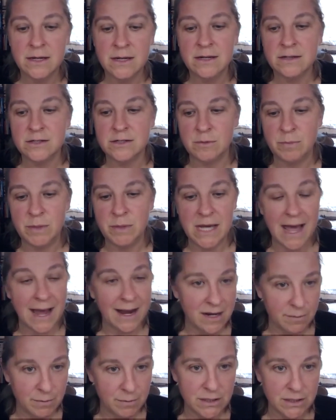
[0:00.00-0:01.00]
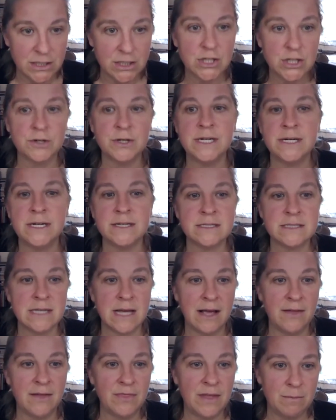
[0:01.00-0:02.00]
to be academically curious,
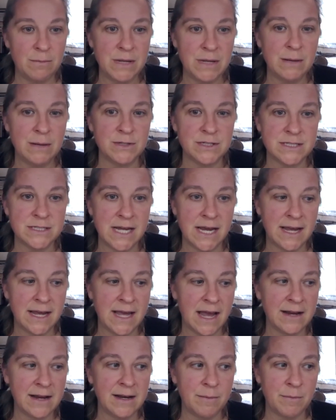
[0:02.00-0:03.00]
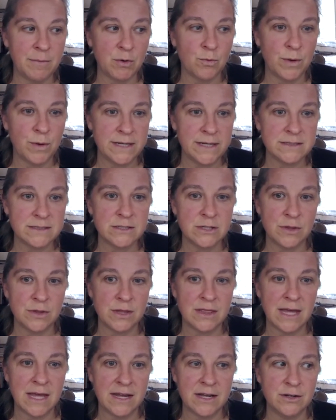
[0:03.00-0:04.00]
and then be able to take academic risks so that
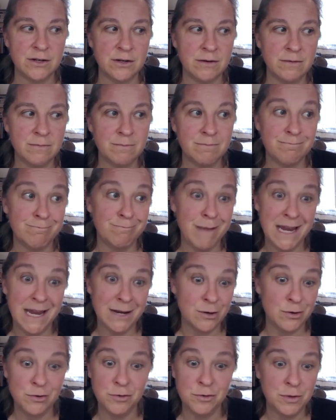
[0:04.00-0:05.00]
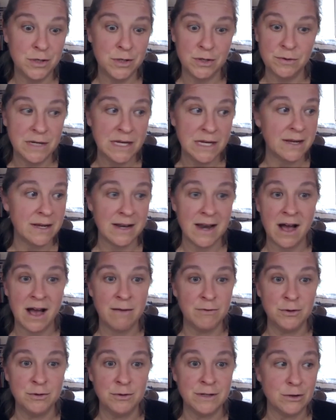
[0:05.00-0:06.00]
they can make new, unique,
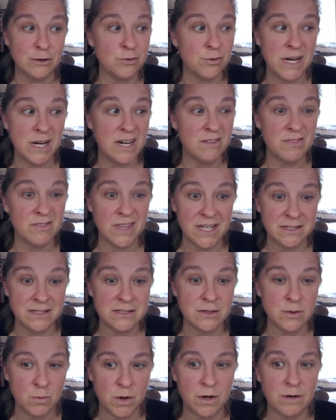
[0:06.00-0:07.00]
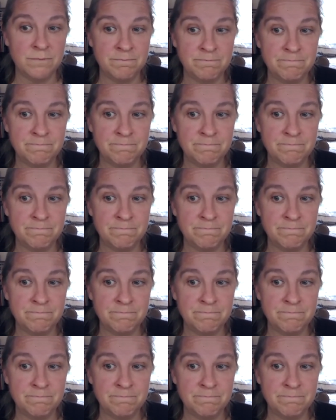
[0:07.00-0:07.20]
novel, and creative things in the world.